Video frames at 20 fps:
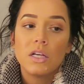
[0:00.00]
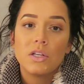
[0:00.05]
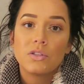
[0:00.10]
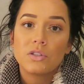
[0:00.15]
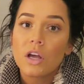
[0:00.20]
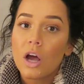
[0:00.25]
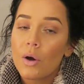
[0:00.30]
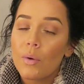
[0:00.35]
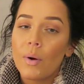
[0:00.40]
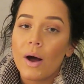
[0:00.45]

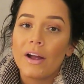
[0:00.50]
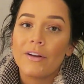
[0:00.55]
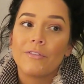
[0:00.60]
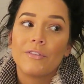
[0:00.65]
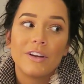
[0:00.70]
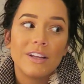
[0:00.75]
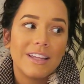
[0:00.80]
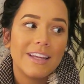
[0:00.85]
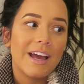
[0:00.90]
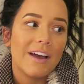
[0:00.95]
So I
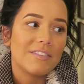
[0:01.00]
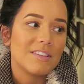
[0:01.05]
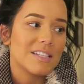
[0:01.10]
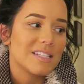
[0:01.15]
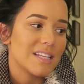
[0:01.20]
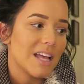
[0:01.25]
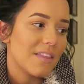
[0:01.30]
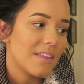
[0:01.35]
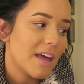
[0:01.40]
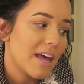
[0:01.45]
really had to
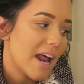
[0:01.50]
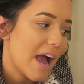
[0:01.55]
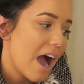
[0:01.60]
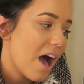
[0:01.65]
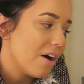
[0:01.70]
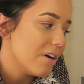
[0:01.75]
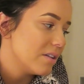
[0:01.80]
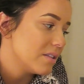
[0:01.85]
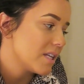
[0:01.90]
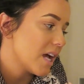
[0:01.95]
send that
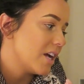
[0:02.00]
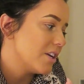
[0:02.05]
out.